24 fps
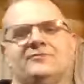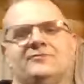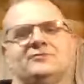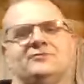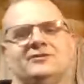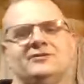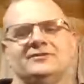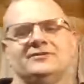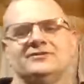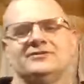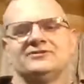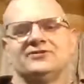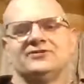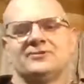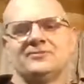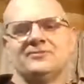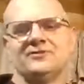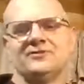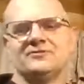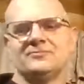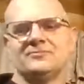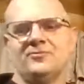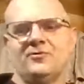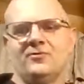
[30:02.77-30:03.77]
have enjoyed this so
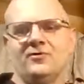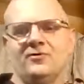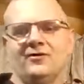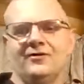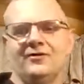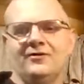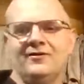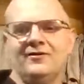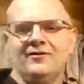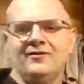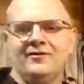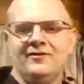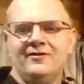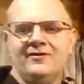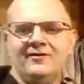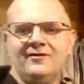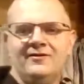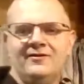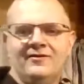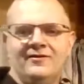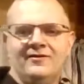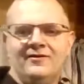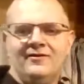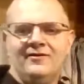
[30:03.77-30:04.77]
much more.
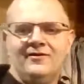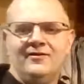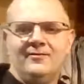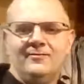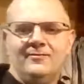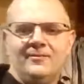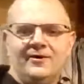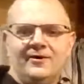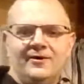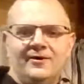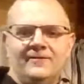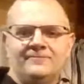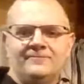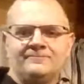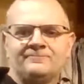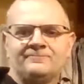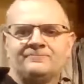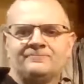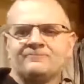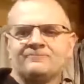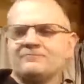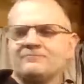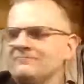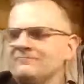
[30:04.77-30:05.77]
But
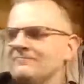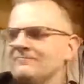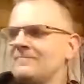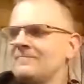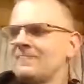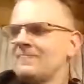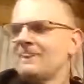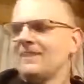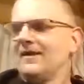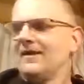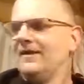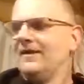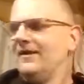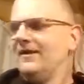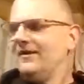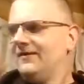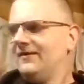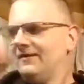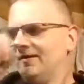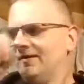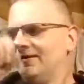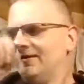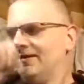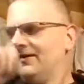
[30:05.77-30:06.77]
yeah,
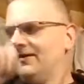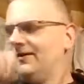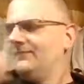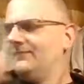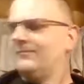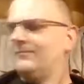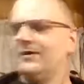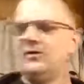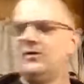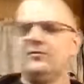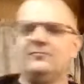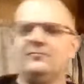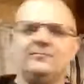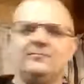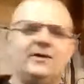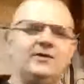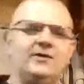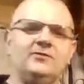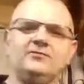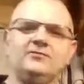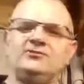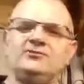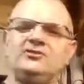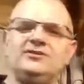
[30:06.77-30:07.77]
and uh, my old my
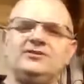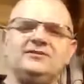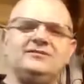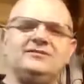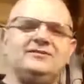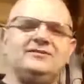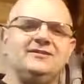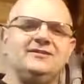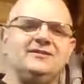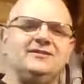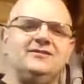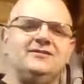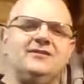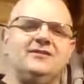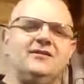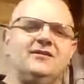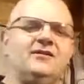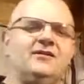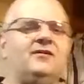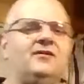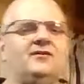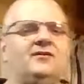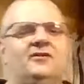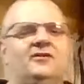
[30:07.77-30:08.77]
old GT, oh,
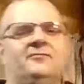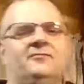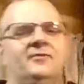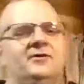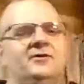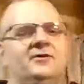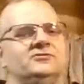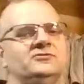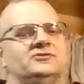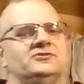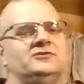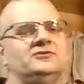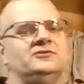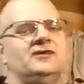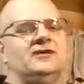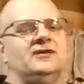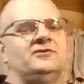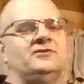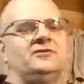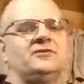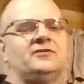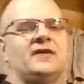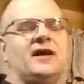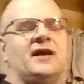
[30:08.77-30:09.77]
I love my old GT. I
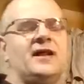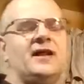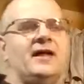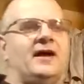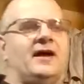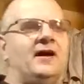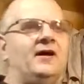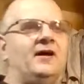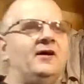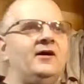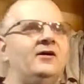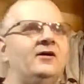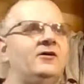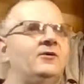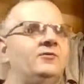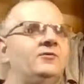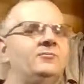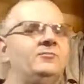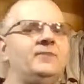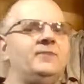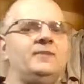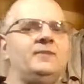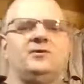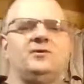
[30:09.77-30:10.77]
took that
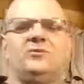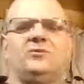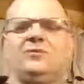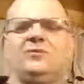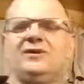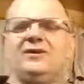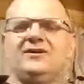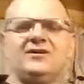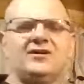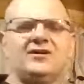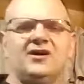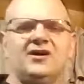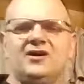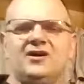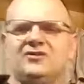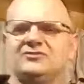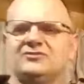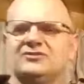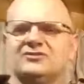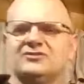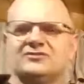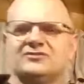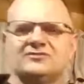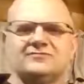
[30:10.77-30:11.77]
out maybe a week ago,
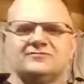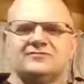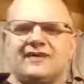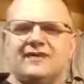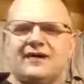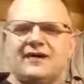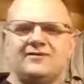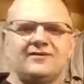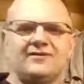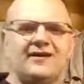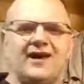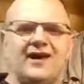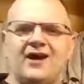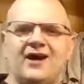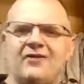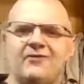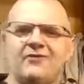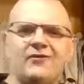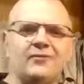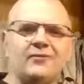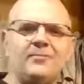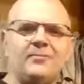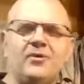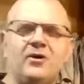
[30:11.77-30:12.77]
just down to
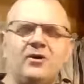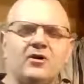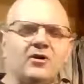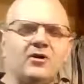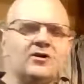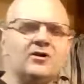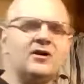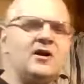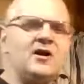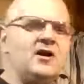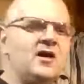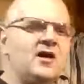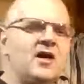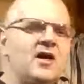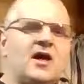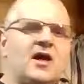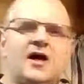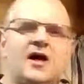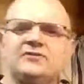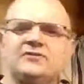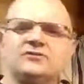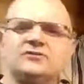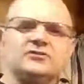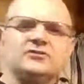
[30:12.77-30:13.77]
Carrier Park.
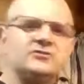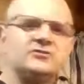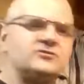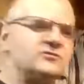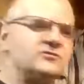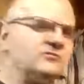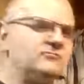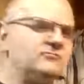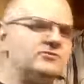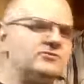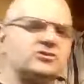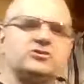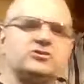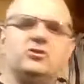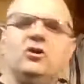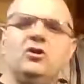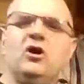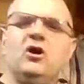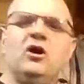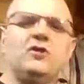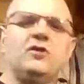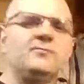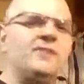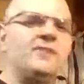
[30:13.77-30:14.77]
I just just
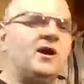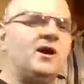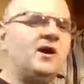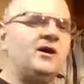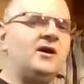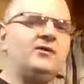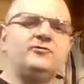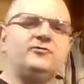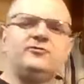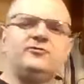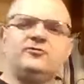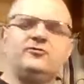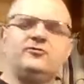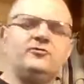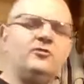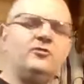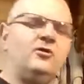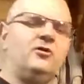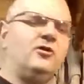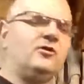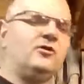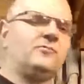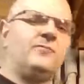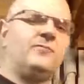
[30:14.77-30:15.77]
log miles, just
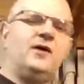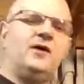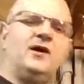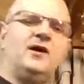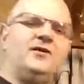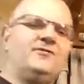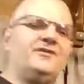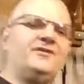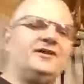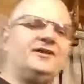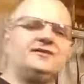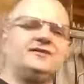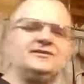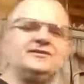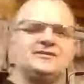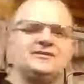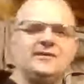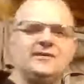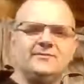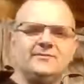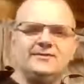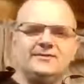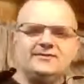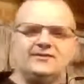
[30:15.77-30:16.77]
log miles. I got the
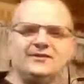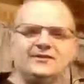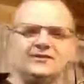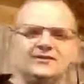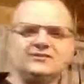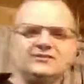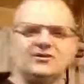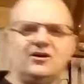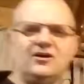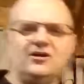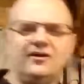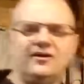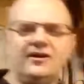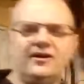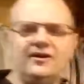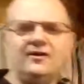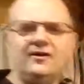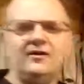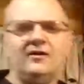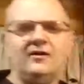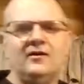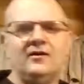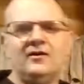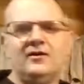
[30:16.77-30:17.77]
semi slicks on
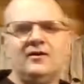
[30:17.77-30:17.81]
it.